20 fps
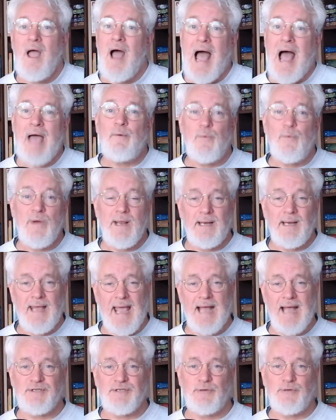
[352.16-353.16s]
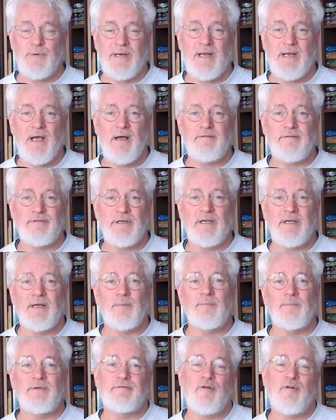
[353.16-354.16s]
I really had to recover
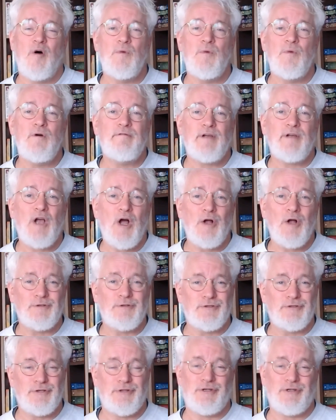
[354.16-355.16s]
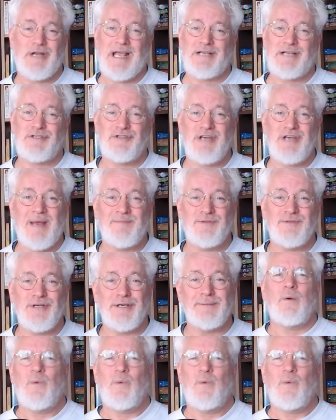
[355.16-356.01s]
before moving on to the next chapter.